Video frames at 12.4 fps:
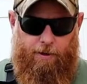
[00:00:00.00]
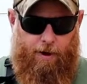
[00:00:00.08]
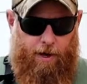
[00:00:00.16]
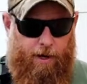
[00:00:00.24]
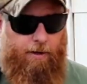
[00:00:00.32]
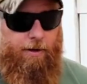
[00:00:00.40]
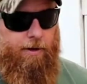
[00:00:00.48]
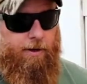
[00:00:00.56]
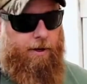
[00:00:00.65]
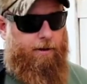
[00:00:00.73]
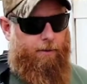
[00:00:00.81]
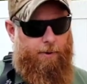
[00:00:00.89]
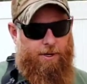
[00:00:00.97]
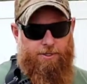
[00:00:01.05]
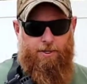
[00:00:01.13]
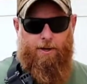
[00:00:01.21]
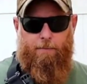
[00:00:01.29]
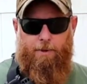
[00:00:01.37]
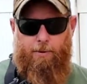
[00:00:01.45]
Right, and the
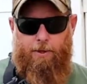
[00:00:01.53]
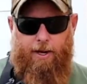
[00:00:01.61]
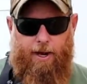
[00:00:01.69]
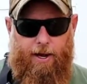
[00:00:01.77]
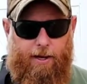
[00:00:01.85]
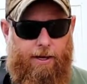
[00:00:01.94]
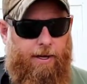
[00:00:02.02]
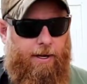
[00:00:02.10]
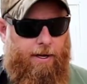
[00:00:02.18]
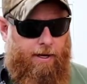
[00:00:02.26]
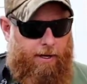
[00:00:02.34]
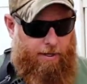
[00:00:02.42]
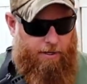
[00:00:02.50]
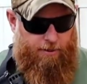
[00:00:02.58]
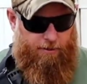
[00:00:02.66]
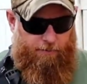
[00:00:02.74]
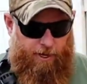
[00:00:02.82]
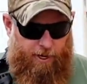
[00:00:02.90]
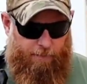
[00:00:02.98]
reason that I'm doing that is
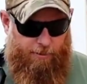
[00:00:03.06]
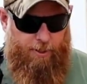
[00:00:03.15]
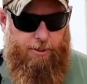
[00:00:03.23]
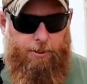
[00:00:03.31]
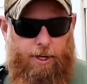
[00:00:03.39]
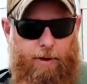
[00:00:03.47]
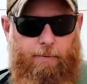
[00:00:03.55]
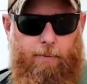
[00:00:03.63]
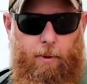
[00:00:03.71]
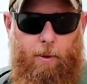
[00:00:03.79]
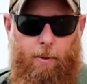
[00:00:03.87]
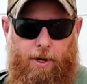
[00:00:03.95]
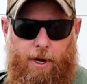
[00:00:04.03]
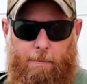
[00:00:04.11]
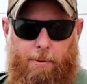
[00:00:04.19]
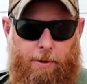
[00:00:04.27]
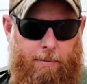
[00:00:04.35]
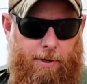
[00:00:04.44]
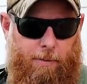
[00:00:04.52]
if I have this leg forward, that
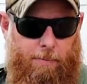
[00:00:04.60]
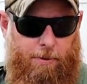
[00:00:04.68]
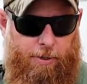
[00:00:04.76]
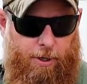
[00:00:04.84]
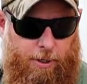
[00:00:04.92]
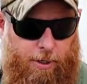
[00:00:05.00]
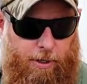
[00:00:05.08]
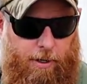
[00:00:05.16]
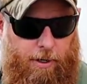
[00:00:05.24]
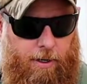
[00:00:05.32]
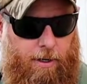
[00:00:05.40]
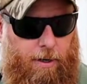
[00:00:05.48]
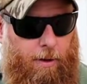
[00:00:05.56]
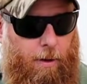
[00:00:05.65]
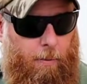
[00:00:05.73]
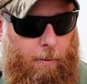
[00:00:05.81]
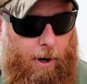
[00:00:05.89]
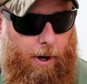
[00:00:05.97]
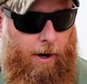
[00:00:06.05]
puts me in a position
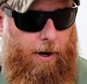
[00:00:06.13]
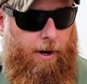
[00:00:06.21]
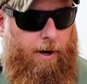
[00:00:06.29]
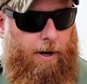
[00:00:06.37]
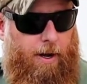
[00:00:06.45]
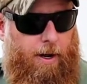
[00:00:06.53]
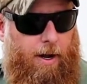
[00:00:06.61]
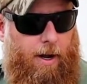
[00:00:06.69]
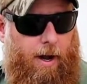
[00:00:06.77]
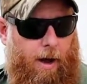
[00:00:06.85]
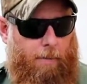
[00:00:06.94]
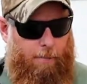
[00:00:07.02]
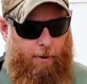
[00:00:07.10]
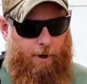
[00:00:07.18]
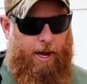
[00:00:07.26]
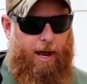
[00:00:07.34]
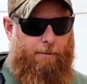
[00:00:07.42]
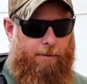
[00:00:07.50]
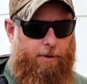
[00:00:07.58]
where I'm going to
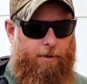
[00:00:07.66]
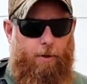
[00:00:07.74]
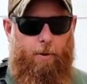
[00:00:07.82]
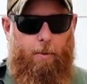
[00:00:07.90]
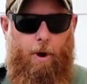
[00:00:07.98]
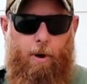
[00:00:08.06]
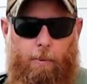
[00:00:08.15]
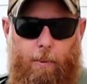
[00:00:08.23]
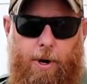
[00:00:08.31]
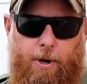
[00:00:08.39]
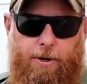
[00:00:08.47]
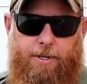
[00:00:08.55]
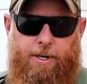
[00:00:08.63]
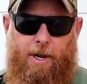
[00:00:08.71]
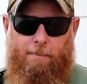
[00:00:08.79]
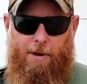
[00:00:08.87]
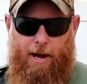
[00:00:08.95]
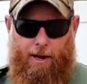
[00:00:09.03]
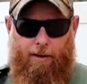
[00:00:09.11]
have to do a weird
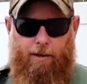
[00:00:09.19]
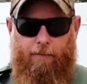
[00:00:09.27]
step back.